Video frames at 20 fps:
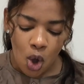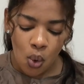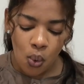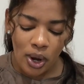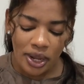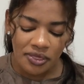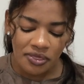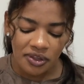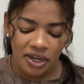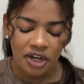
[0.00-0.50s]

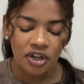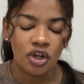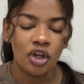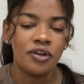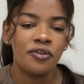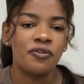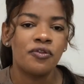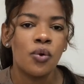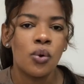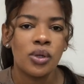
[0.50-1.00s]
when they are
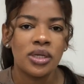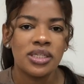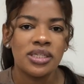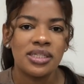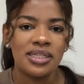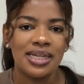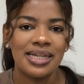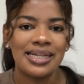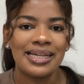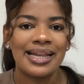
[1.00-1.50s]
not
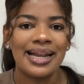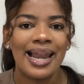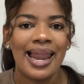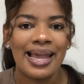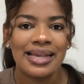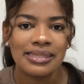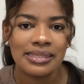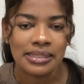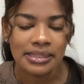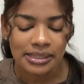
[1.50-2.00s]
focused in
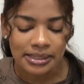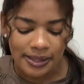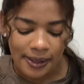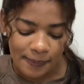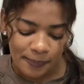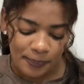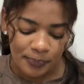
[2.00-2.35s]
class?